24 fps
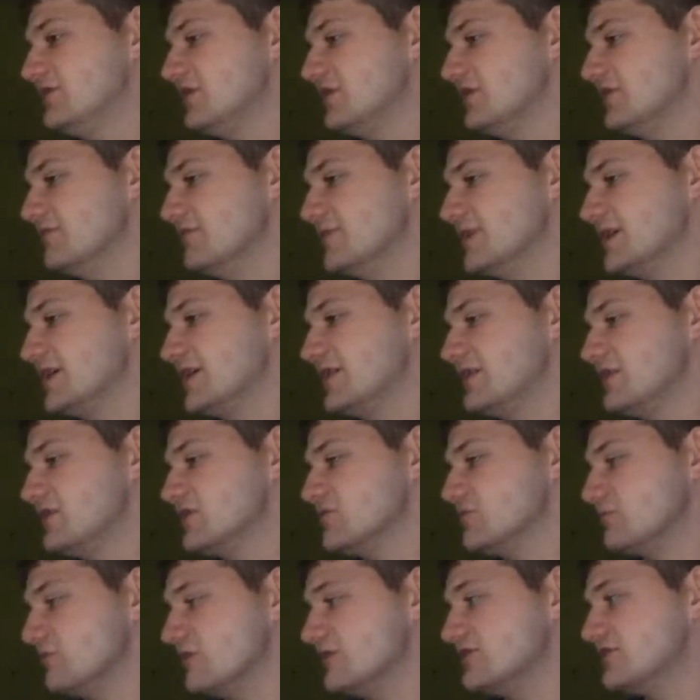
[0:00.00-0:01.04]
Ricky? There's
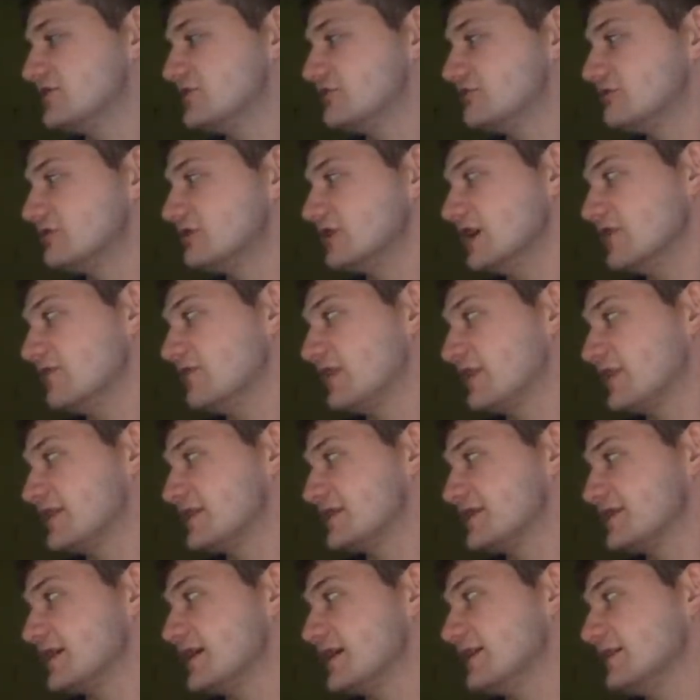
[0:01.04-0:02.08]
one store left in the
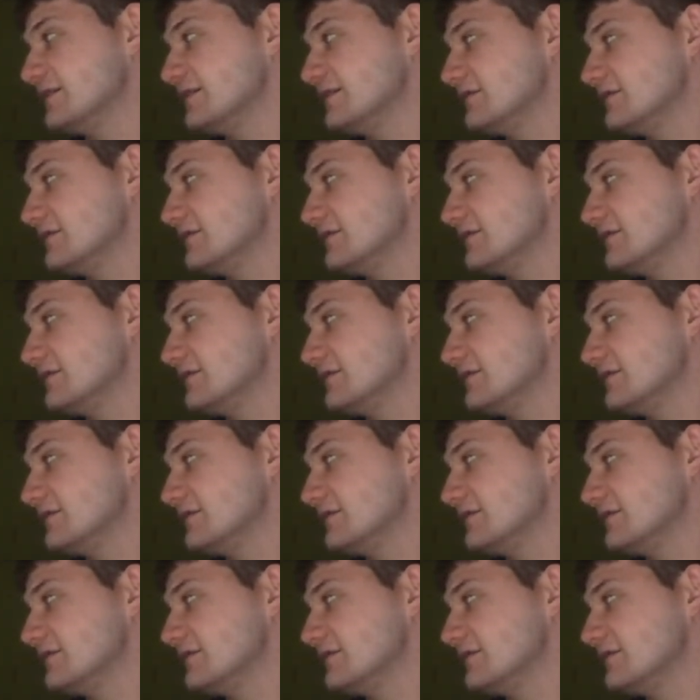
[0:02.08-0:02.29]
state.